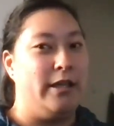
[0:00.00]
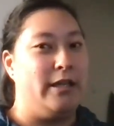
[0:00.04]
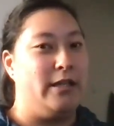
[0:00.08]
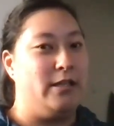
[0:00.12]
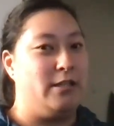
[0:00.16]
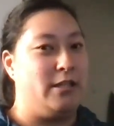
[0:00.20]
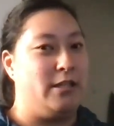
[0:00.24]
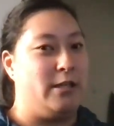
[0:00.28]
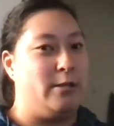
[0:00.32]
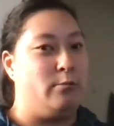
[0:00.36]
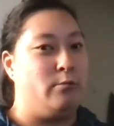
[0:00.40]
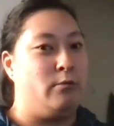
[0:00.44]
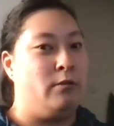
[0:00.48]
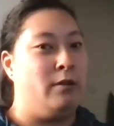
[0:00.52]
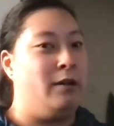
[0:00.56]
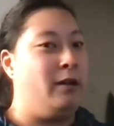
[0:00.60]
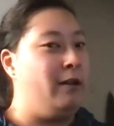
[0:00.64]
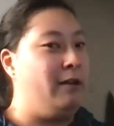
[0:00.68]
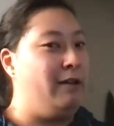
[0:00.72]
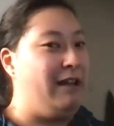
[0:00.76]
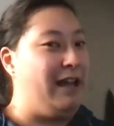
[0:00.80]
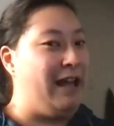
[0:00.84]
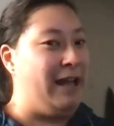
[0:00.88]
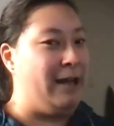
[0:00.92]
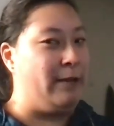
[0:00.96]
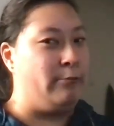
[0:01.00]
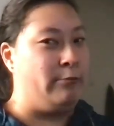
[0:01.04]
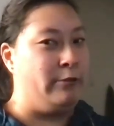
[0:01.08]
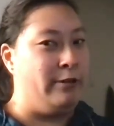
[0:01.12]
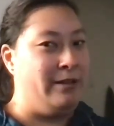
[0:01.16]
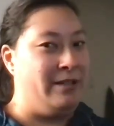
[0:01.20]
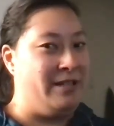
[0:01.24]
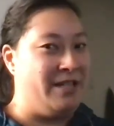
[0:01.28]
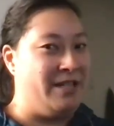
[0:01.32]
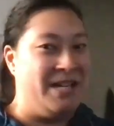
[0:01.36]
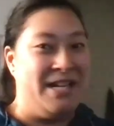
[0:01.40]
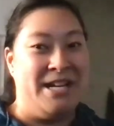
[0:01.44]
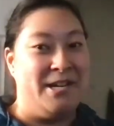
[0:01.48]
It's like, well, I
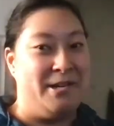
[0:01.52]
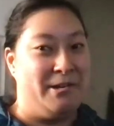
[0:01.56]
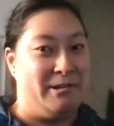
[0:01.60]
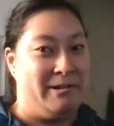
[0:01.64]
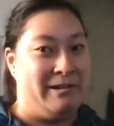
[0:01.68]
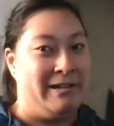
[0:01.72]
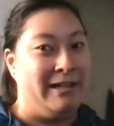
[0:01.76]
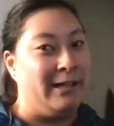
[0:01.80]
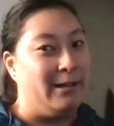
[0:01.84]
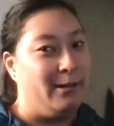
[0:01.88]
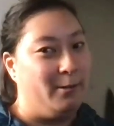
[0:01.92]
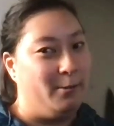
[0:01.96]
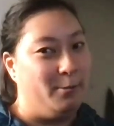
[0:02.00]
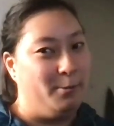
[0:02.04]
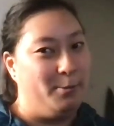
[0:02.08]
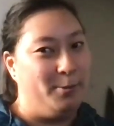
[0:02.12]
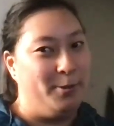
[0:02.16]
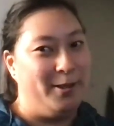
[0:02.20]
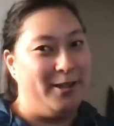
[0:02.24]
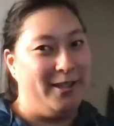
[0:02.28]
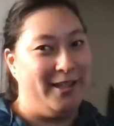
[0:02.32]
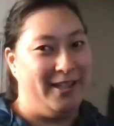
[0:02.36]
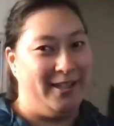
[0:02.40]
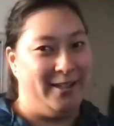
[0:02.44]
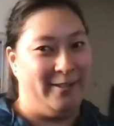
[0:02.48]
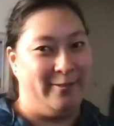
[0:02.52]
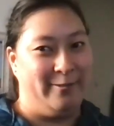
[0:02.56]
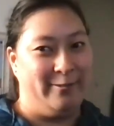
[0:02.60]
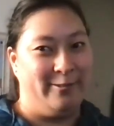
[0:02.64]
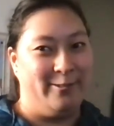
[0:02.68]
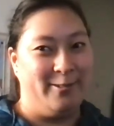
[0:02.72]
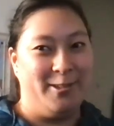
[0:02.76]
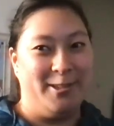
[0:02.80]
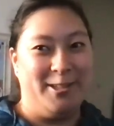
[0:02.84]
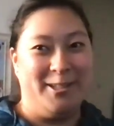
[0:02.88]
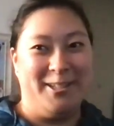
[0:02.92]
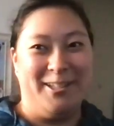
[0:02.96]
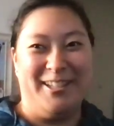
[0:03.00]
wouldn't need your help if